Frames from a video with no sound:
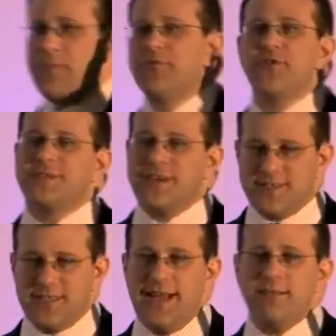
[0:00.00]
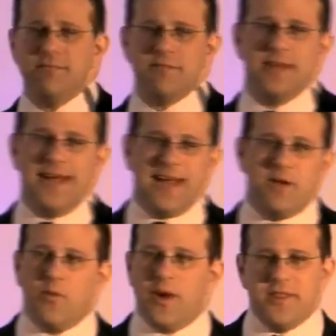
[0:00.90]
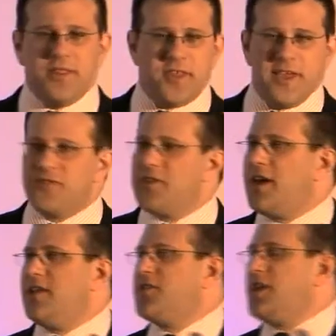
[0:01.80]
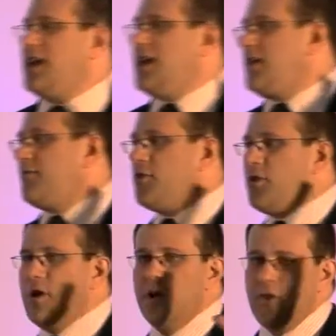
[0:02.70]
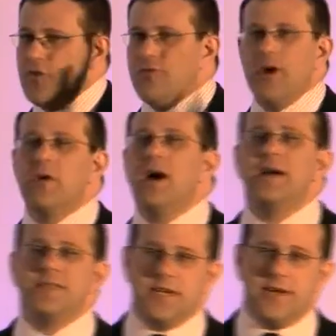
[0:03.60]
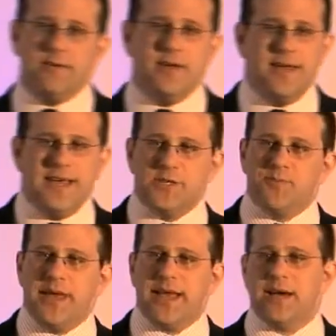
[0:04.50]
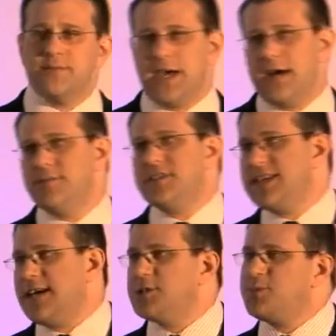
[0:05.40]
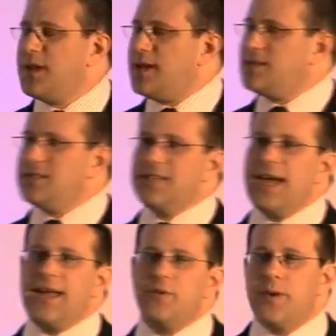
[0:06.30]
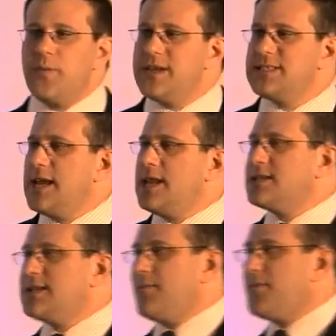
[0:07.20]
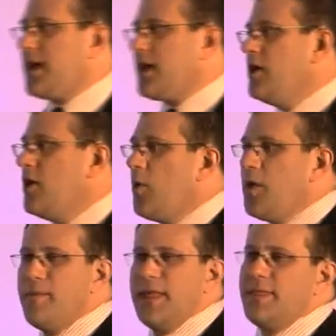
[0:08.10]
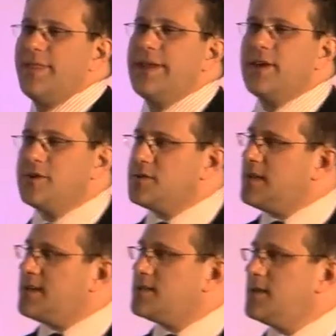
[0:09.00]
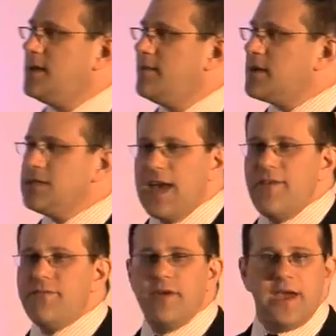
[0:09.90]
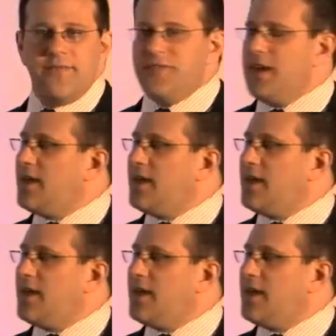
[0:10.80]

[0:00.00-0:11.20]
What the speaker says: in product now, and one of the things that is key for the role I do is being able to help the salesman understand when we're selling something what the monthly cost is. Because every FD